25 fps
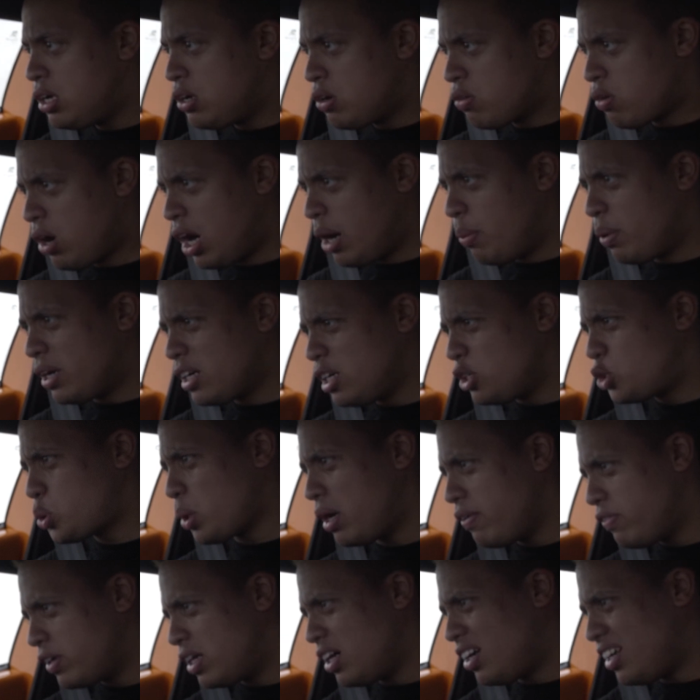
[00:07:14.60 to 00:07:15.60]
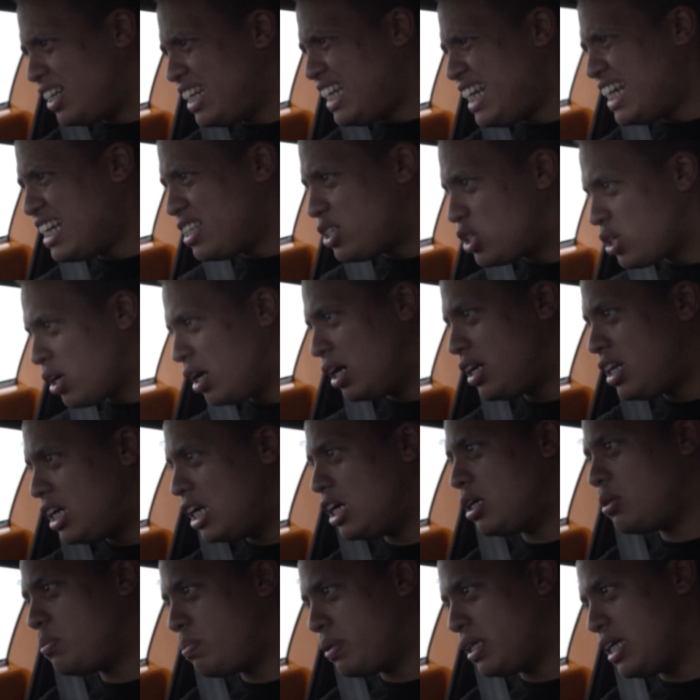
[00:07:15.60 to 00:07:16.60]
Right, we're going to drive the car neat and tidy
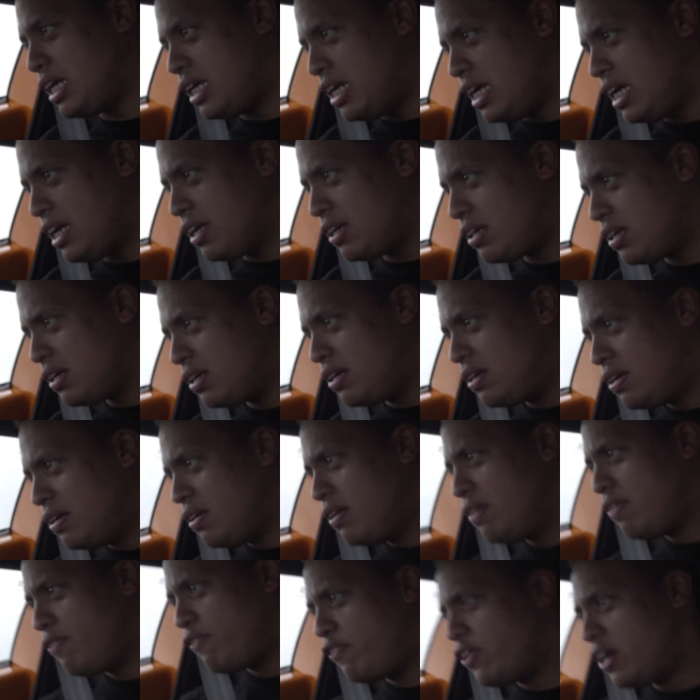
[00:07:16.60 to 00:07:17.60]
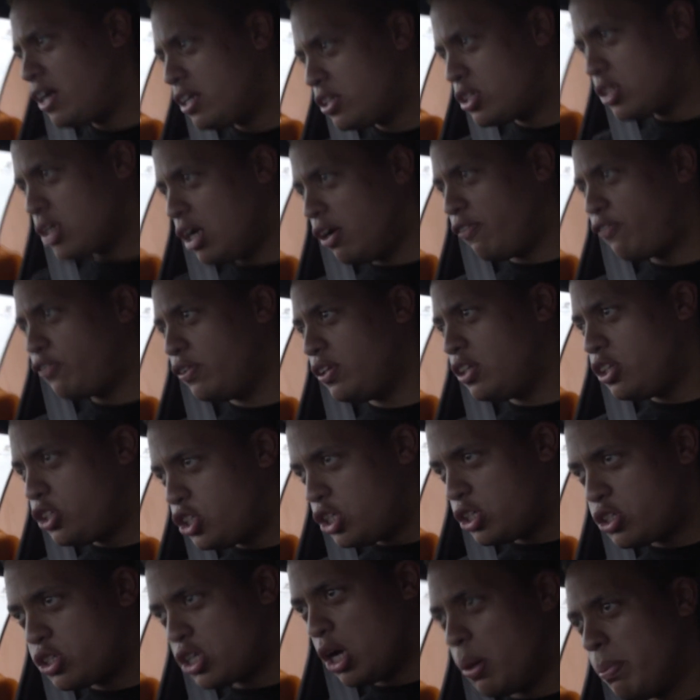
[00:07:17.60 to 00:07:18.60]
at the beginning. First off, you're
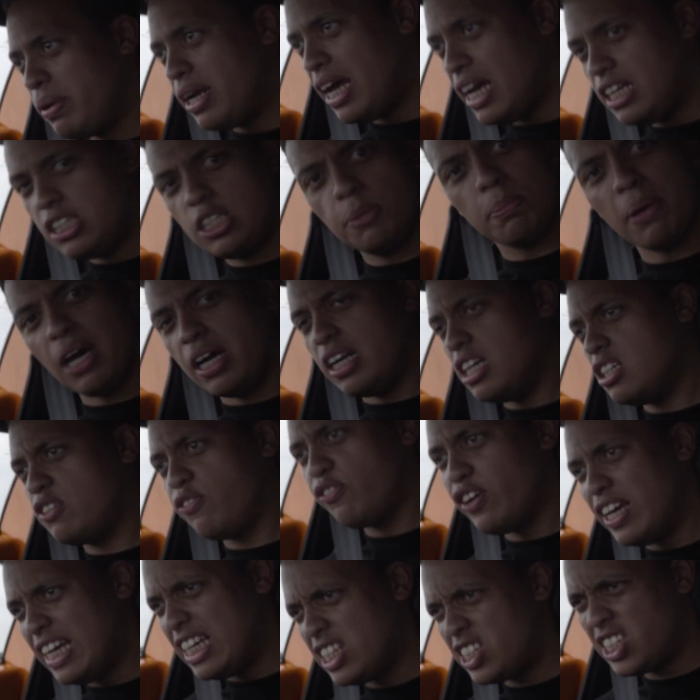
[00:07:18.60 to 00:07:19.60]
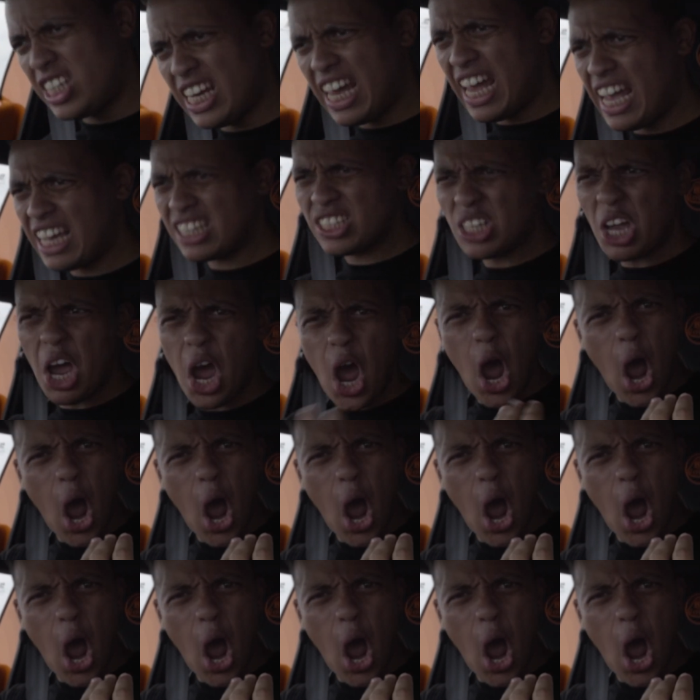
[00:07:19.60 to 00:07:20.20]
just dominated by this V6.